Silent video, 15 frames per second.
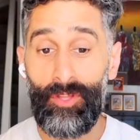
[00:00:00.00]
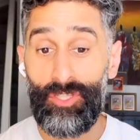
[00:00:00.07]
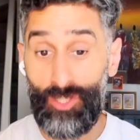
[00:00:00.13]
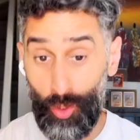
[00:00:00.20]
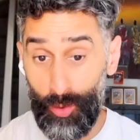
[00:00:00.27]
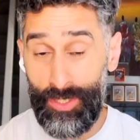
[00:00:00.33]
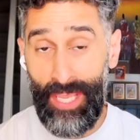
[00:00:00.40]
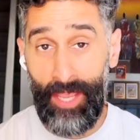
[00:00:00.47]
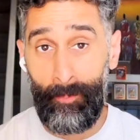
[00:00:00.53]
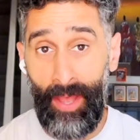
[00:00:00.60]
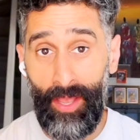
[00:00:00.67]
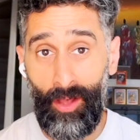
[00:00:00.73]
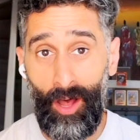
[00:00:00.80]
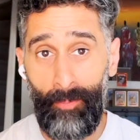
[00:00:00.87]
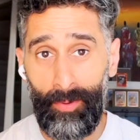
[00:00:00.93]
Do take
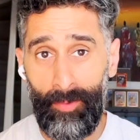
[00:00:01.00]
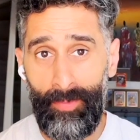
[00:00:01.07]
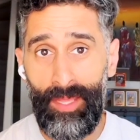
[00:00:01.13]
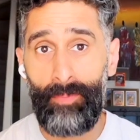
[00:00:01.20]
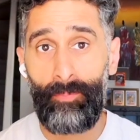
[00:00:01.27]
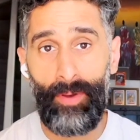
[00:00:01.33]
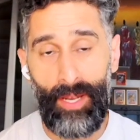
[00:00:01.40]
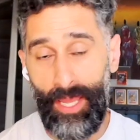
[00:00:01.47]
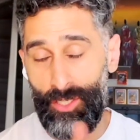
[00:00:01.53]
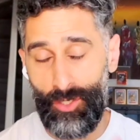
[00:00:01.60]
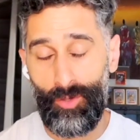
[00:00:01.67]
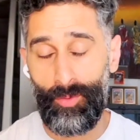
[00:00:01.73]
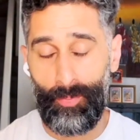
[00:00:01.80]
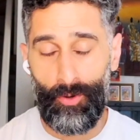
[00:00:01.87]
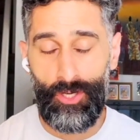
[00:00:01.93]
my compliment, but I
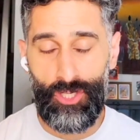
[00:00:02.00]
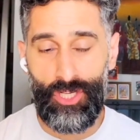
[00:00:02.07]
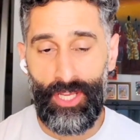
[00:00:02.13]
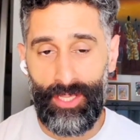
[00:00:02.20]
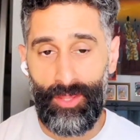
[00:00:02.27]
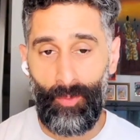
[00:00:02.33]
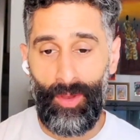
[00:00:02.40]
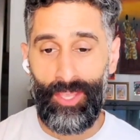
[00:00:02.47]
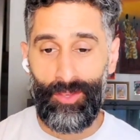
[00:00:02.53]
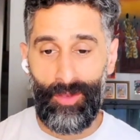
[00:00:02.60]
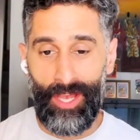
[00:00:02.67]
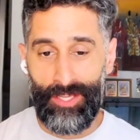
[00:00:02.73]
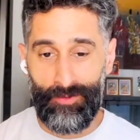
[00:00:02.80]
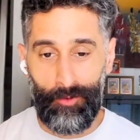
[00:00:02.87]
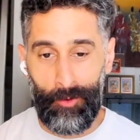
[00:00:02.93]
do appreciate the way you
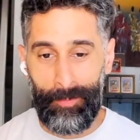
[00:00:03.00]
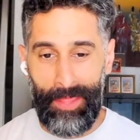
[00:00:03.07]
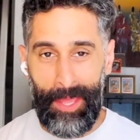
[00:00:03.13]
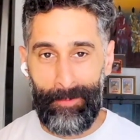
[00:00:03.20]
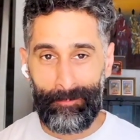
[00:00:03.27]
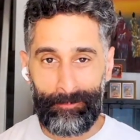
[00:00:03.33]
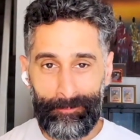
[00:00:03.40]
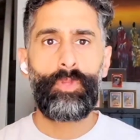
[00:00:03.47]
guys form that.